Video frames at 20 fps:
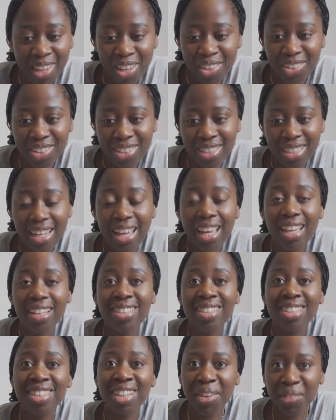You'll see that?
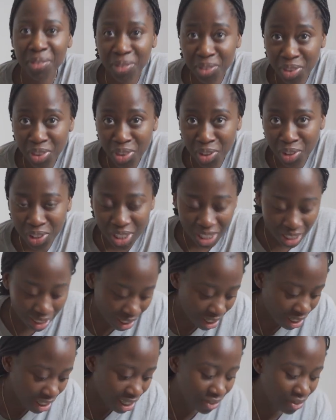seven
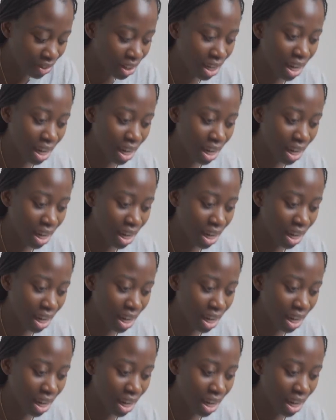thirty. If you